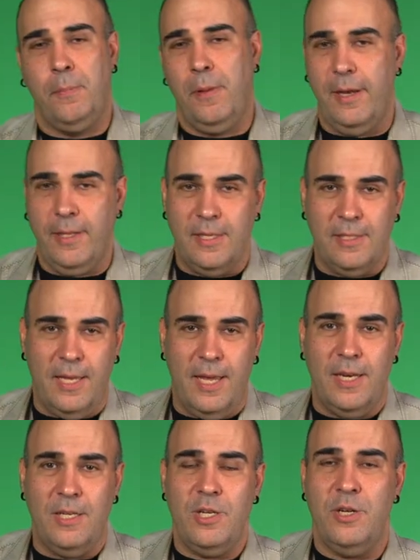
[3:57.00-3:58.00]
plug this
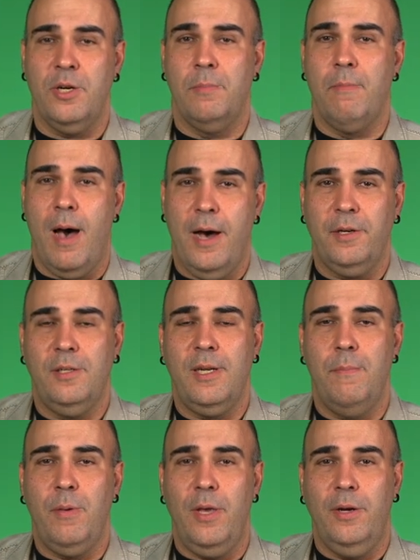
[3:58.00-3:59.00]
into your modern
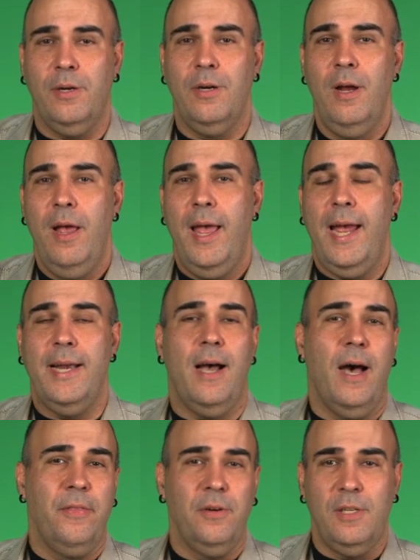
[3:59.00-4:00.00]
computer and other